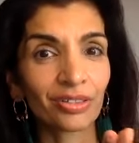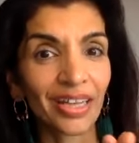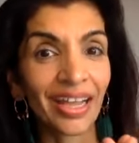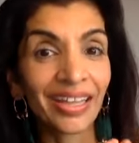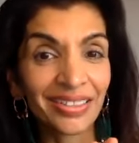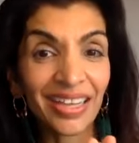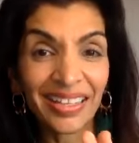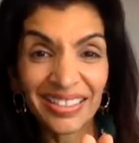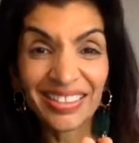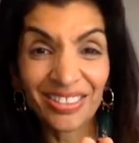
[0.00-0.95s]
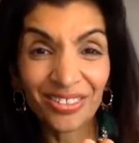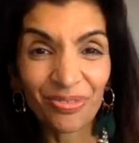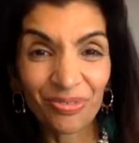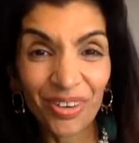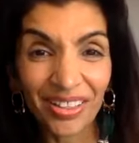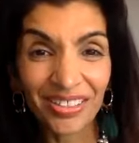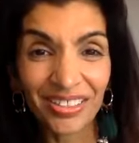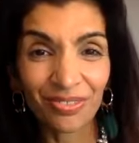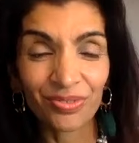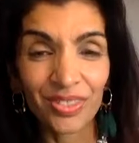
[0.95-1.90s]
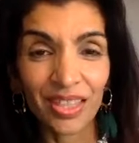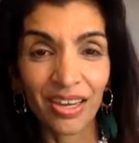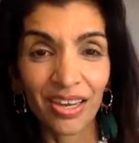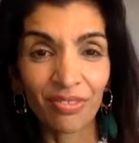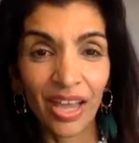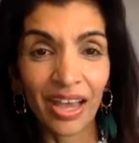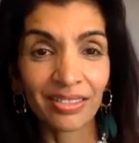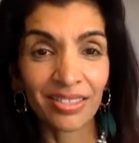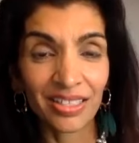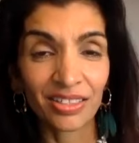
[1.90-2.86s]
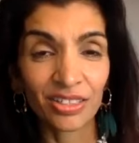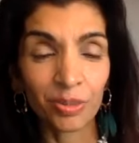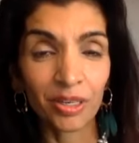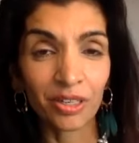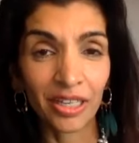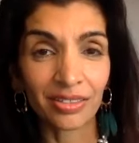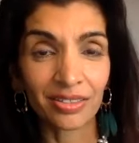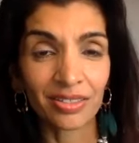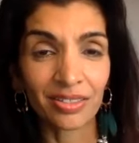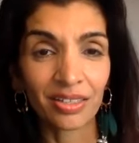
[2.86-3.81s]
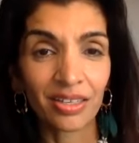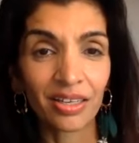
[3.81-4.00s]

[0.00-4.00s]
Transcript: and I still have relatives that have had this experience.